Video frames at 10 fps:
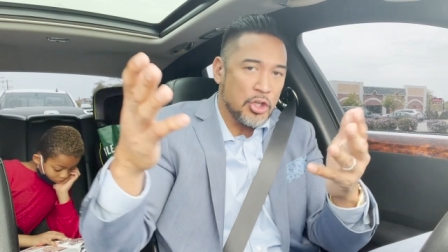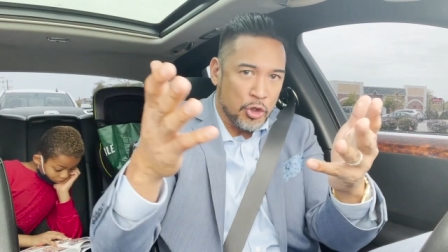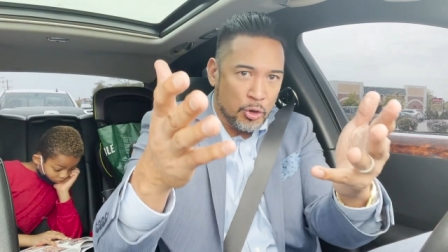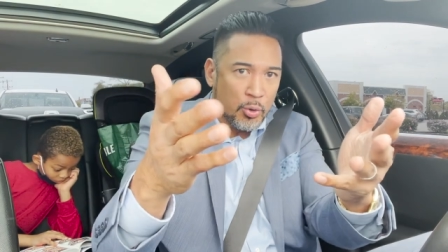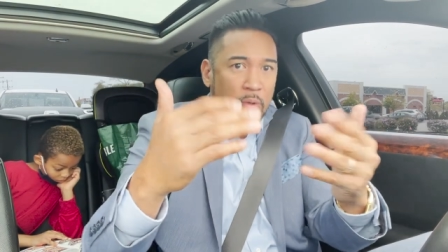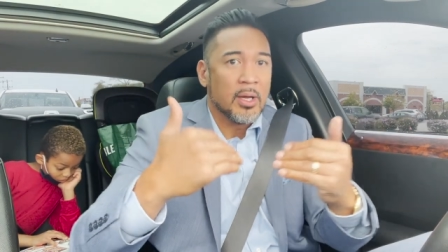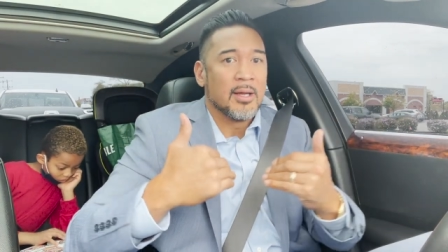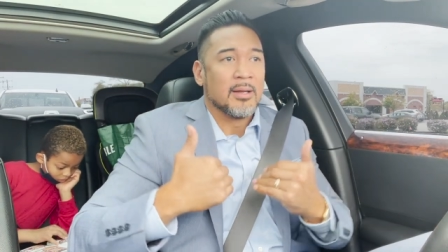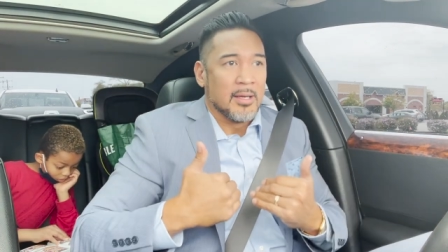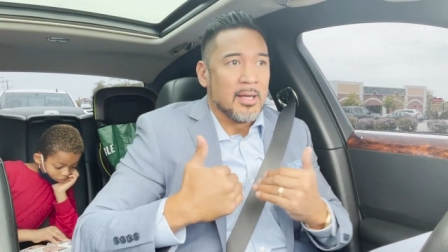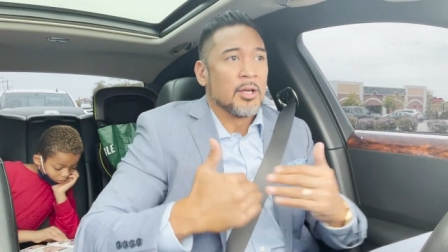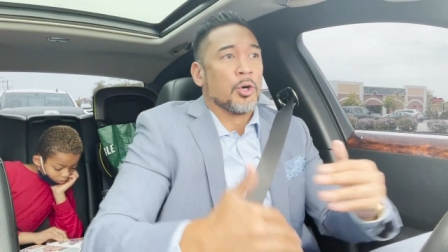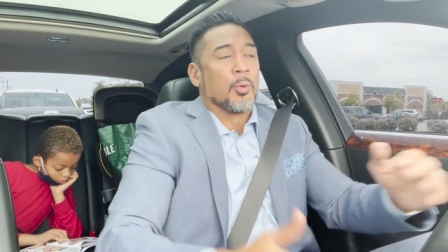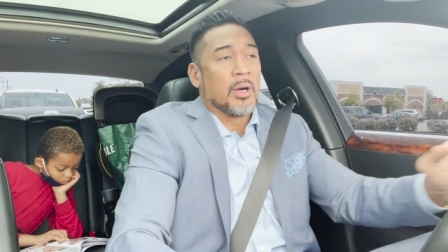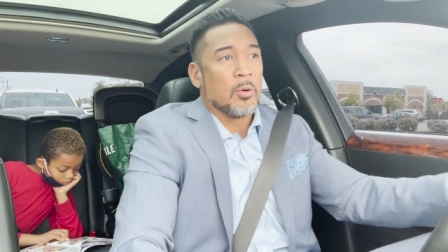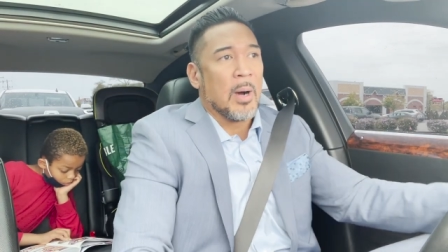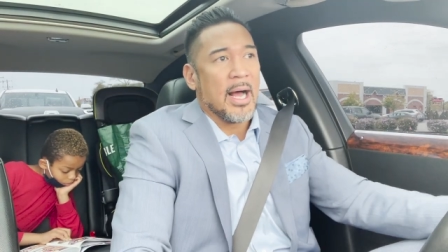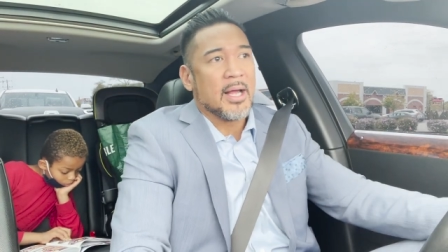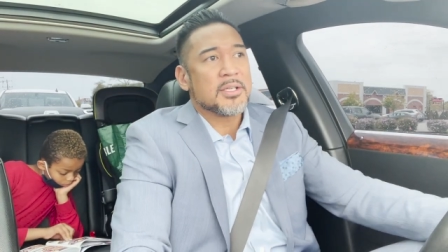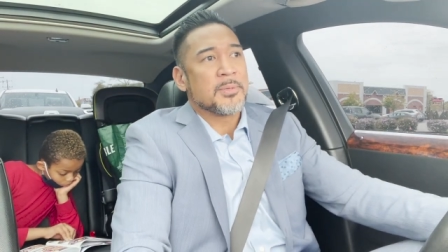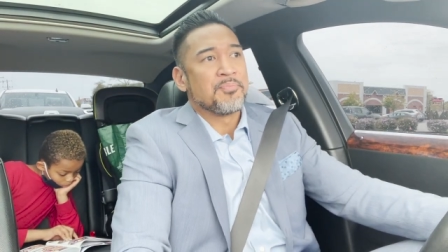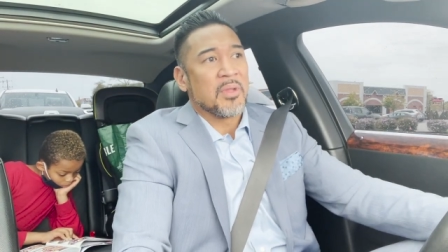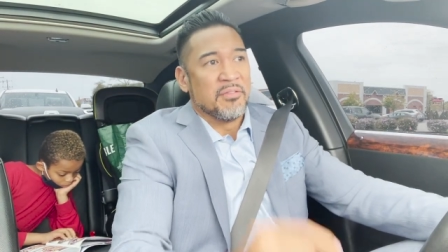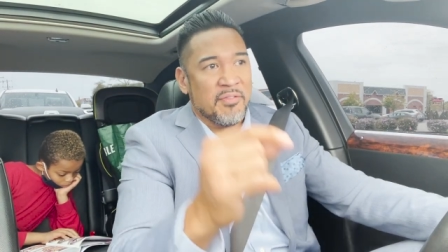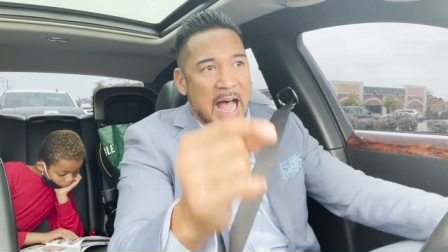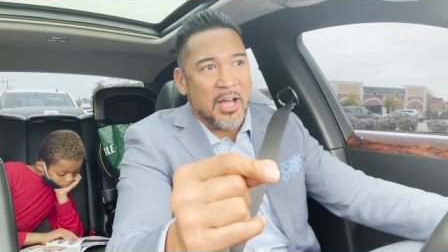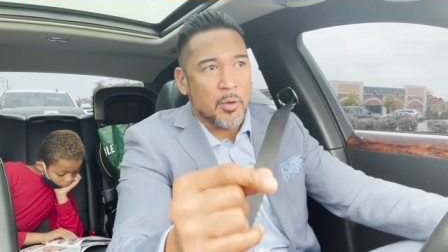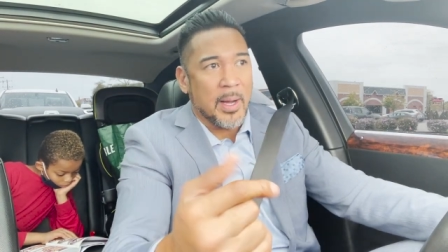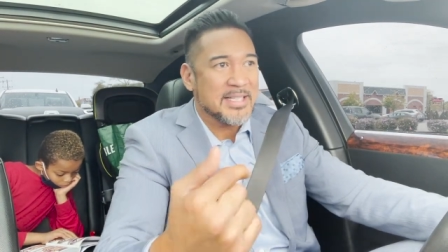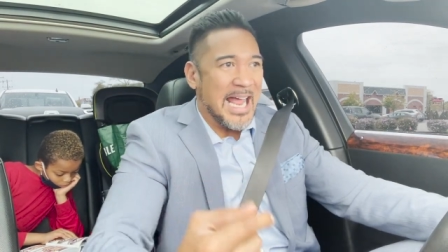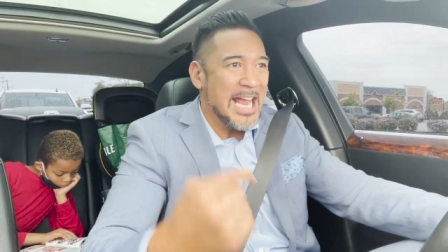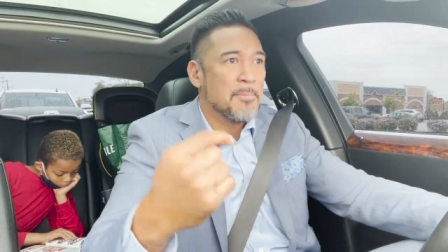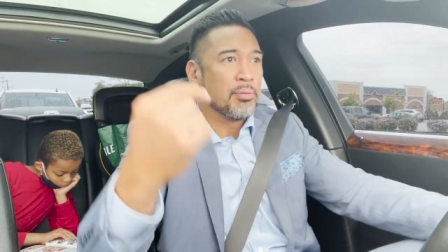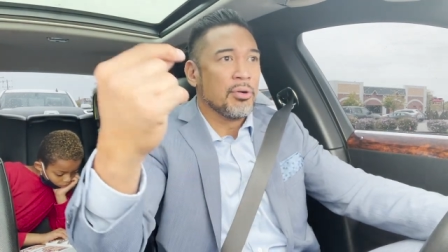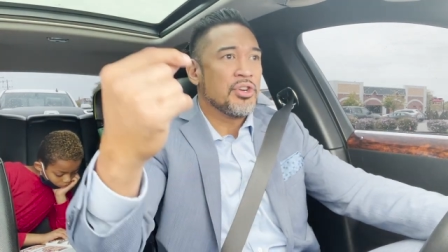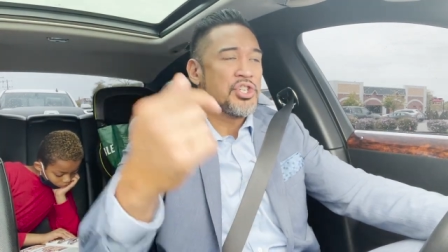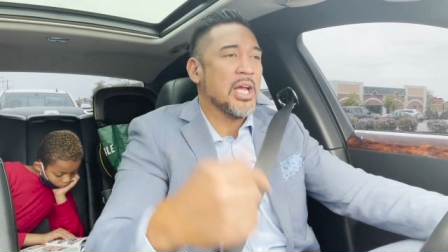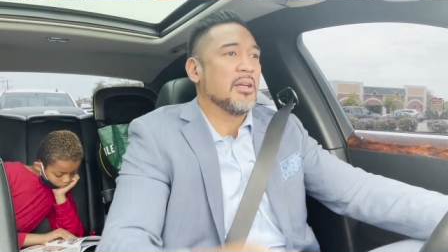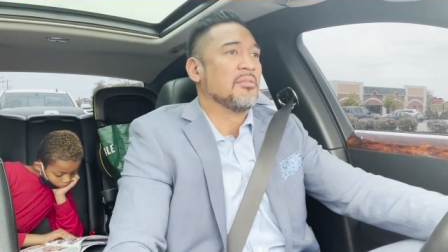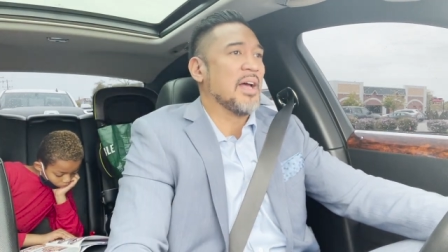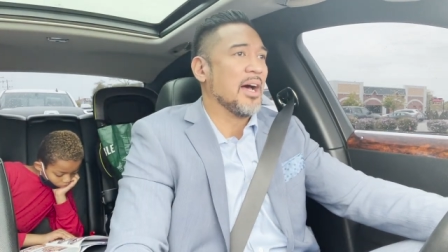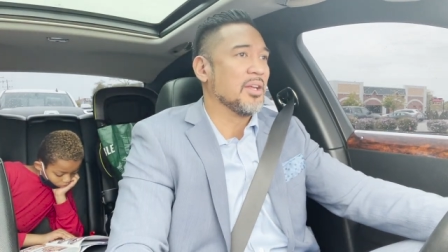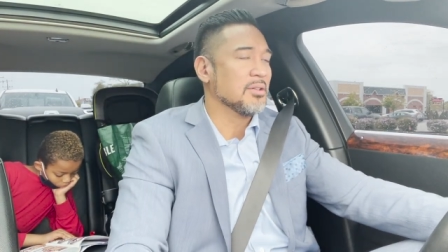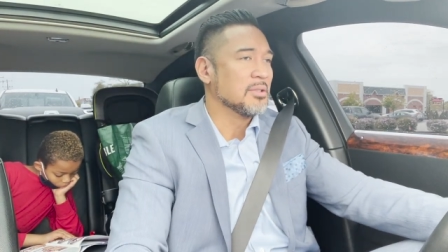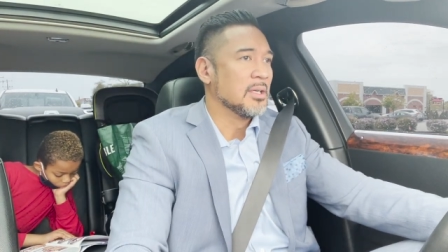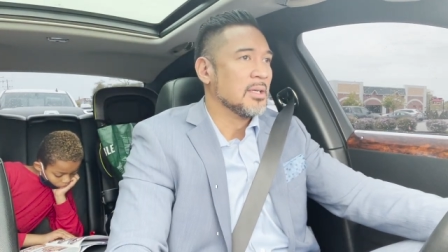you, career wise, value wise, appreciate and value.